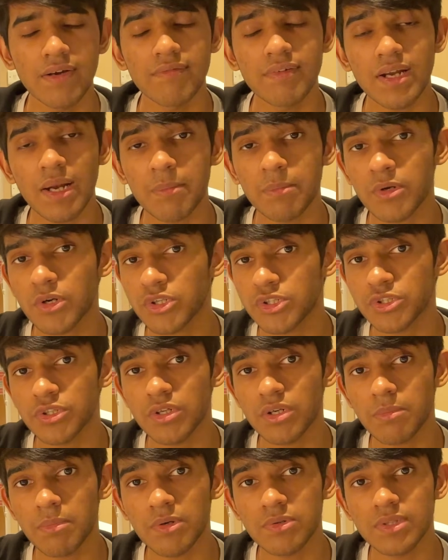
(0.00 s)
Well, I'm not
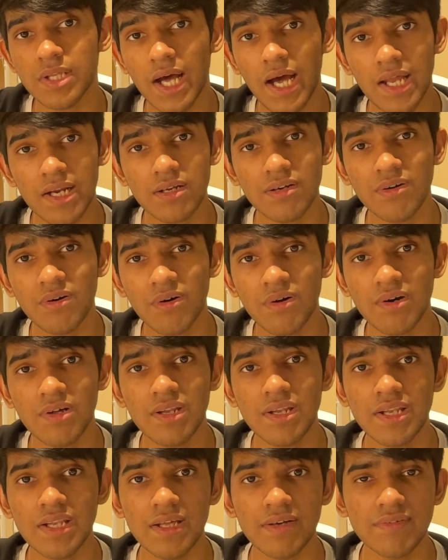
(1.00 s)
sure about the alcohol
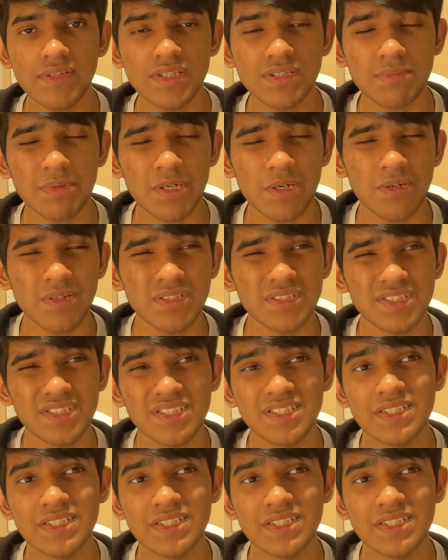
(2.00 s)
levels because